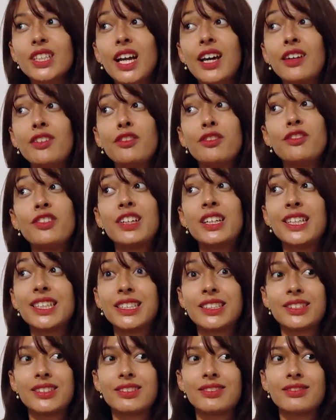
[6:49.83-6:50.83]
I
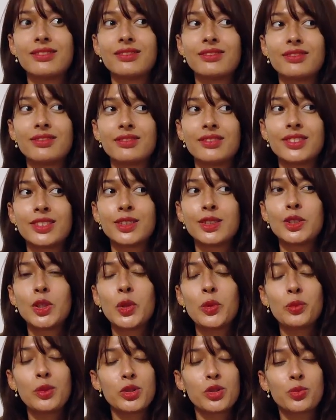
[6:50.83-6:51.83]
find
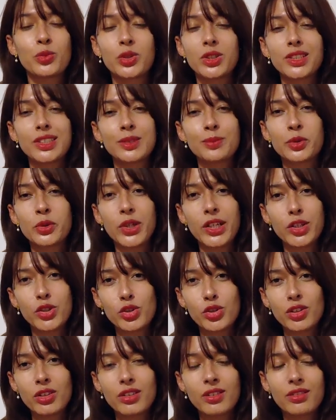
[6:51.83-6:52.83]
so much more
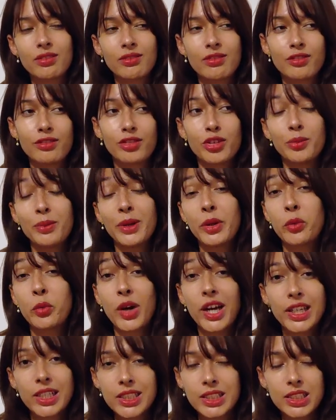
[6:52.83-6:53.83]
inspiration for my
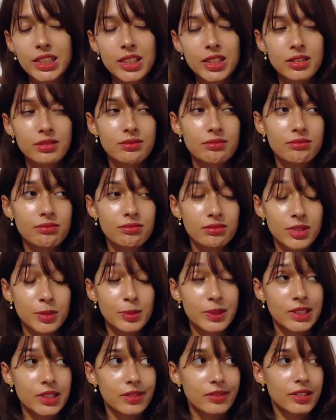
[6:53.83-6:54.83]
writing,
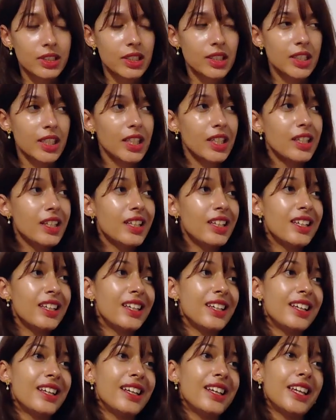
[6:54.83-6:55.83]
specifically,
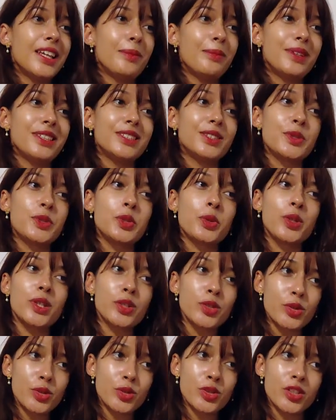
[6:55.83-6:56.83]
in my
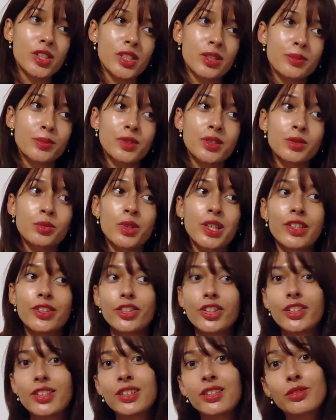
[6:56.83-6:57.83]
situationships
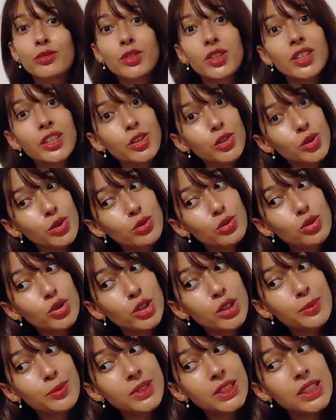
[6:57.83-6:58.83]
rather than
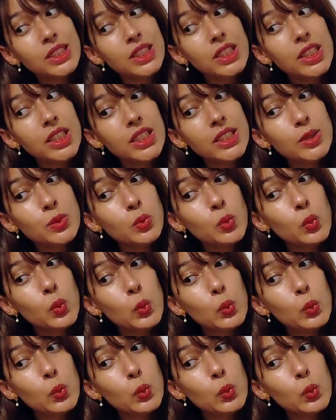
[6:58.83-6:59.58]
relationships is